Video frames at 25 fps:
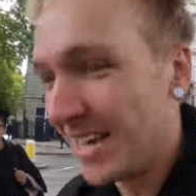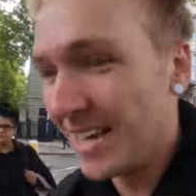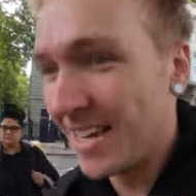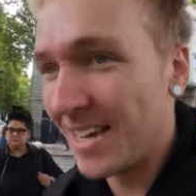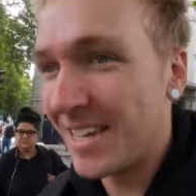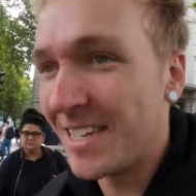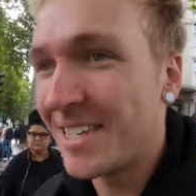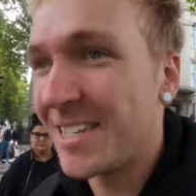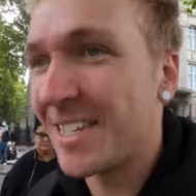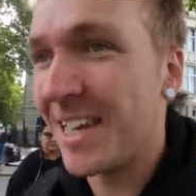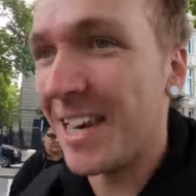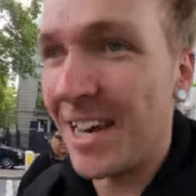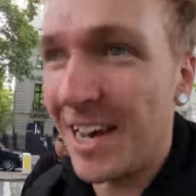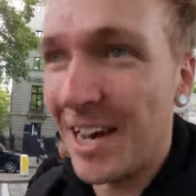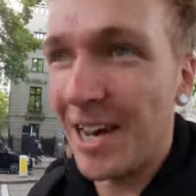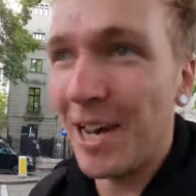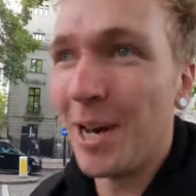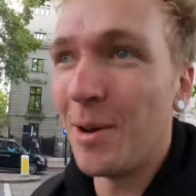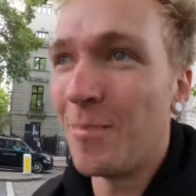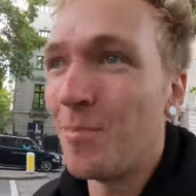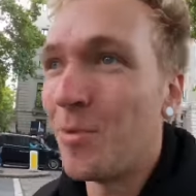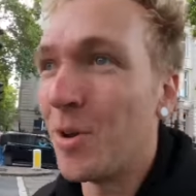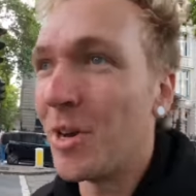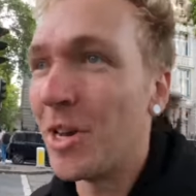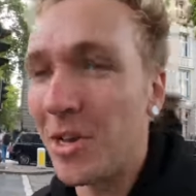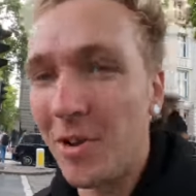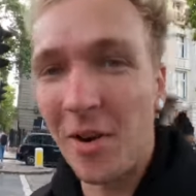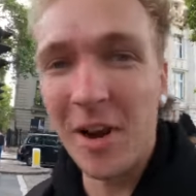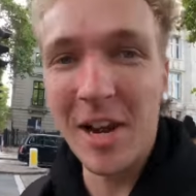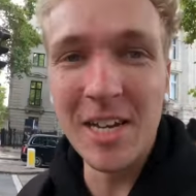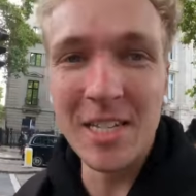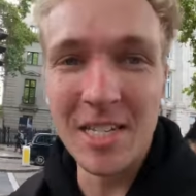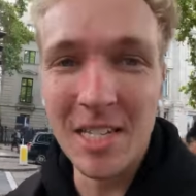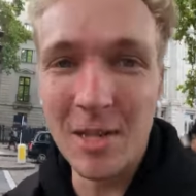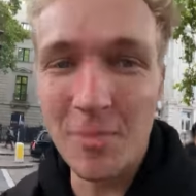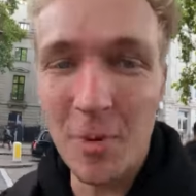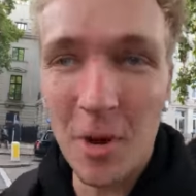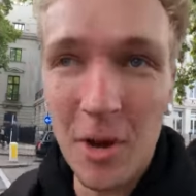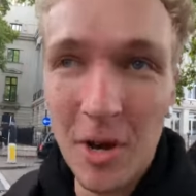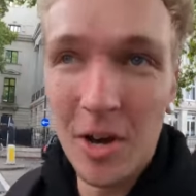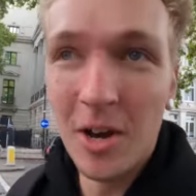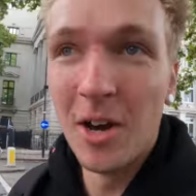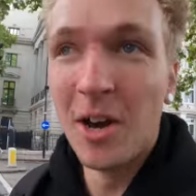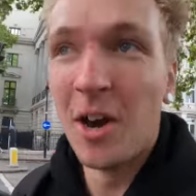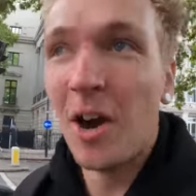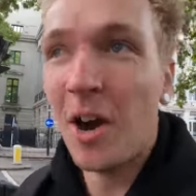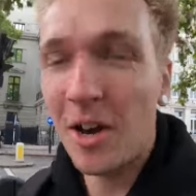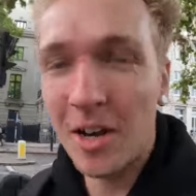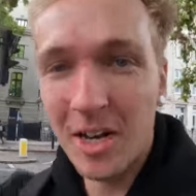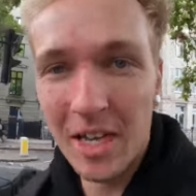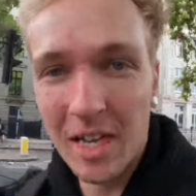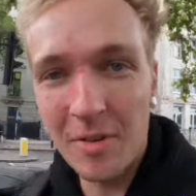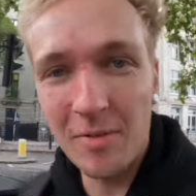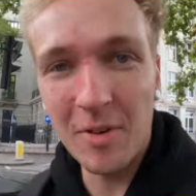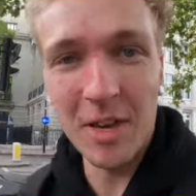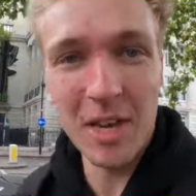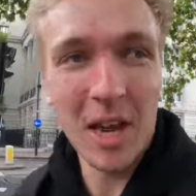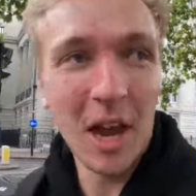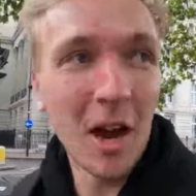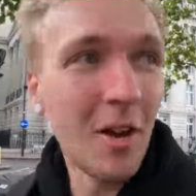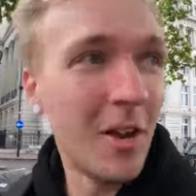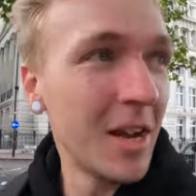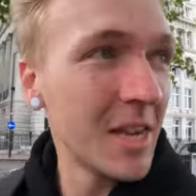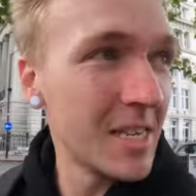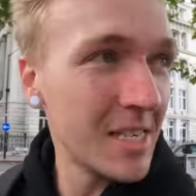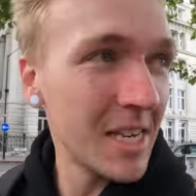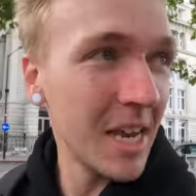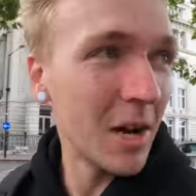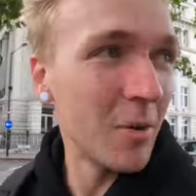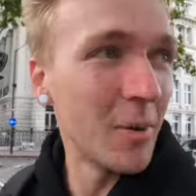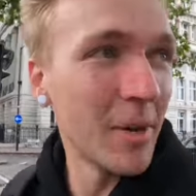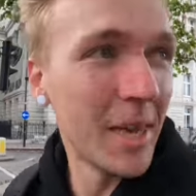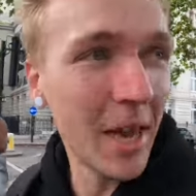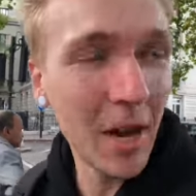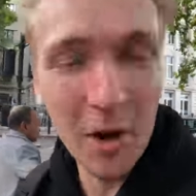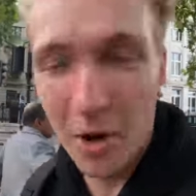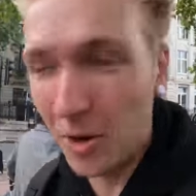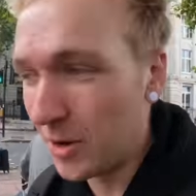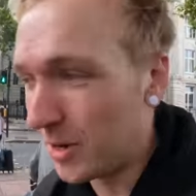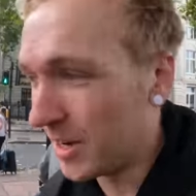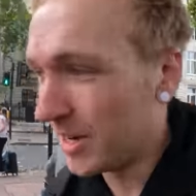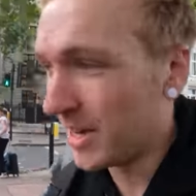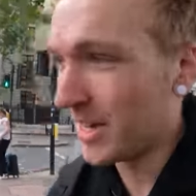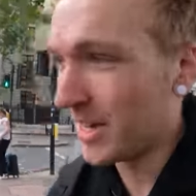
It's pretty crazy, but I'm going to give it a go. Let's see how we get on.